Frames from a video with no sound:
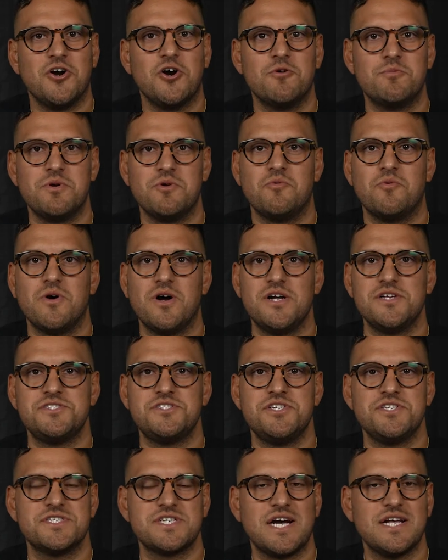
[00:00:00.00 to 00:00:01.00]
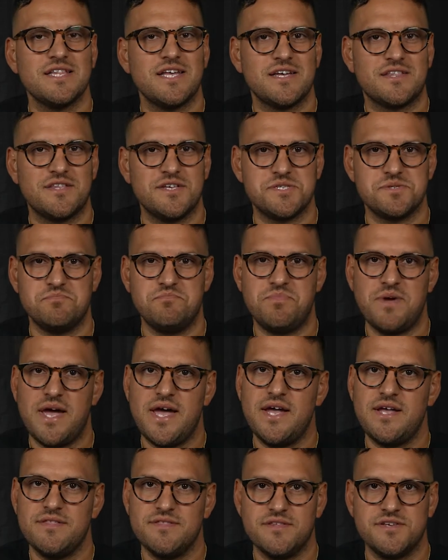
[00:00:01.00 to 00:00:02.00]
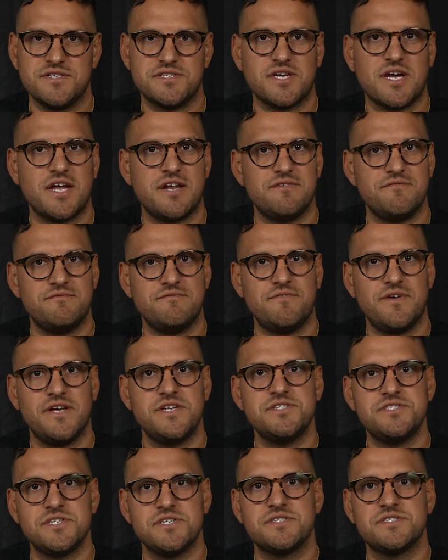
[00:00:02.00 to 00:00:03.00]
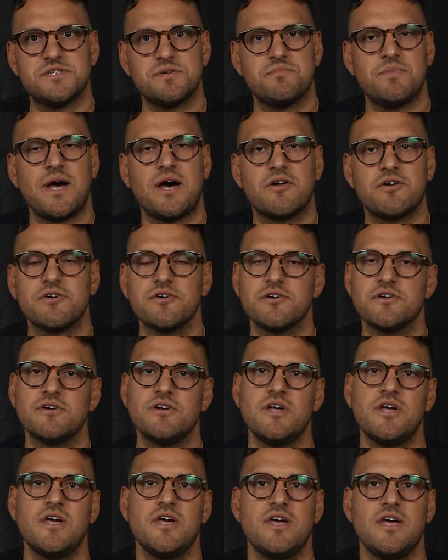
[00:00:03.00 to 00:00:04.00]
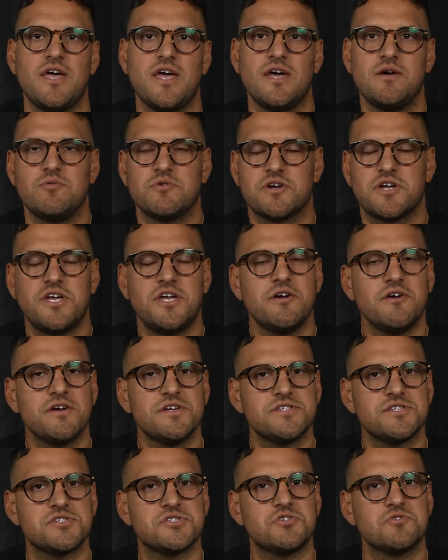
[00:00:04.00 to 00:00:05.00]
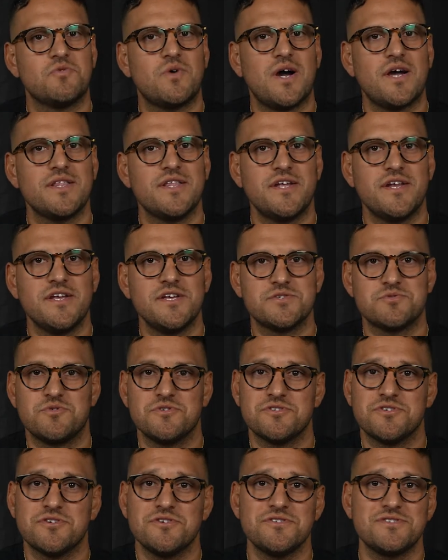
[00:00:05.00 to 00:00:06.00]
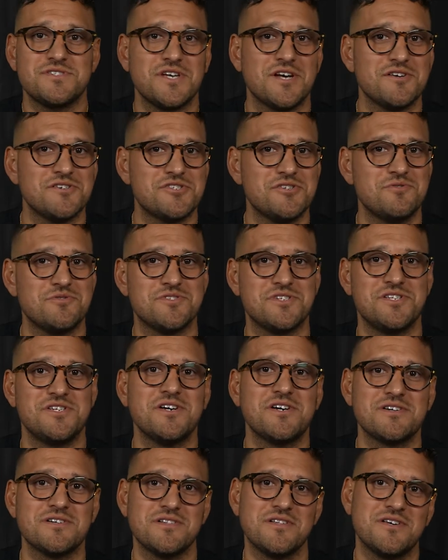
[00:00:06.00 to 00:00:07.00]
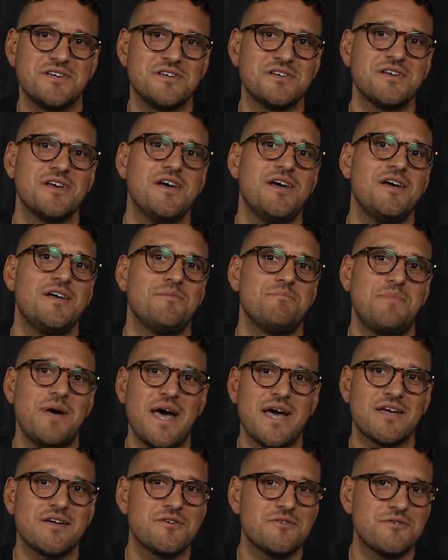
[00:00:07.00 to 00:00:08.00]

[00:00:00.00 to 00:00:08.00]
Obi Wan. She's got like this bent, this kind of vengeance about her. And we're curious as to why that is. Well, it turns out she was a youngling back in